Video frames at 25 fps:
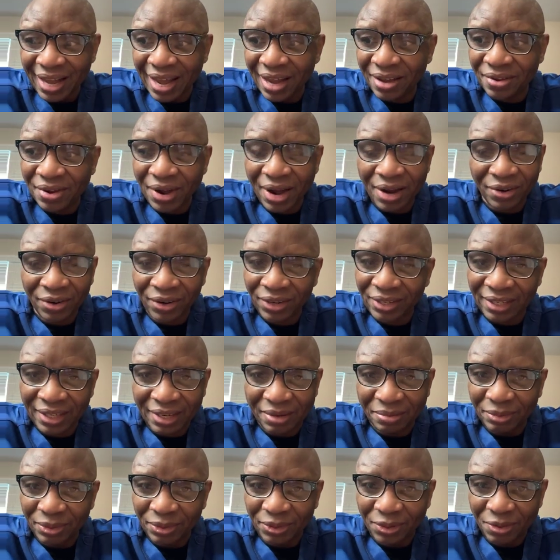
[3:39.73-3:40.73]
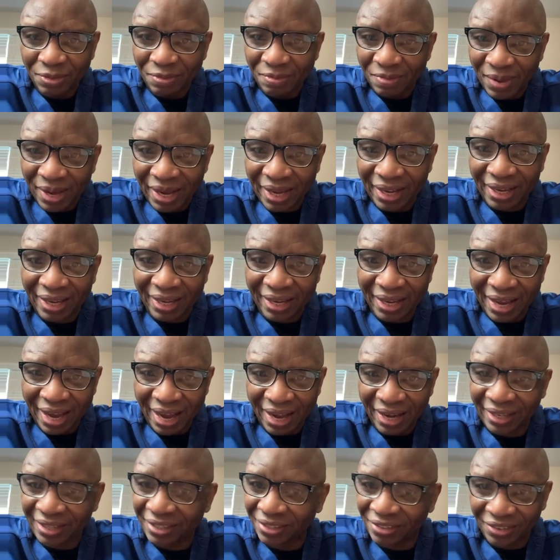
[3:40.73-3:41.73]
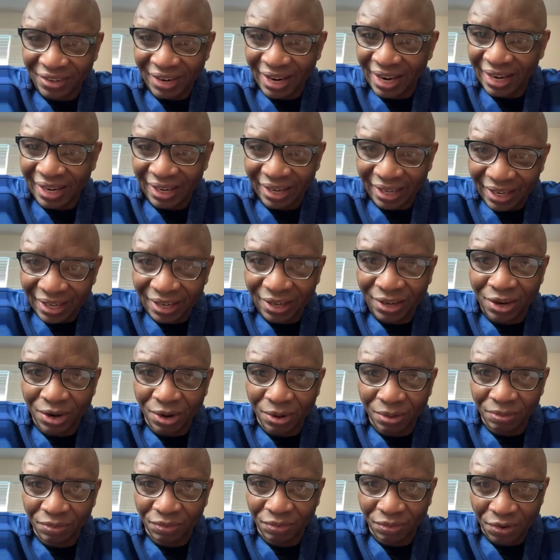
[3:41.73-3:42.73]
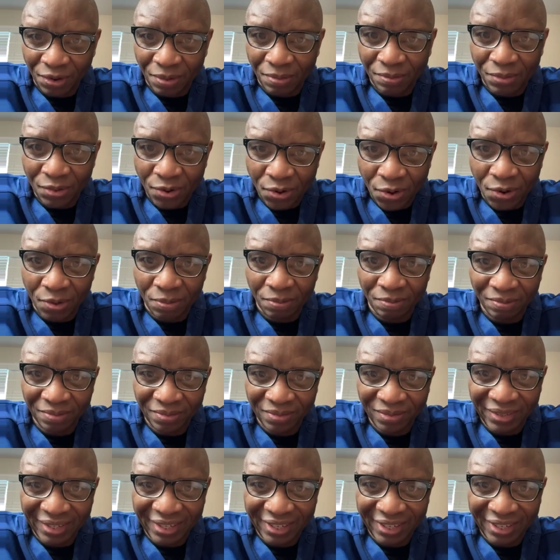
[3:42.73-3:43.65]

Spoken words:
then you are not able to make extra income from home.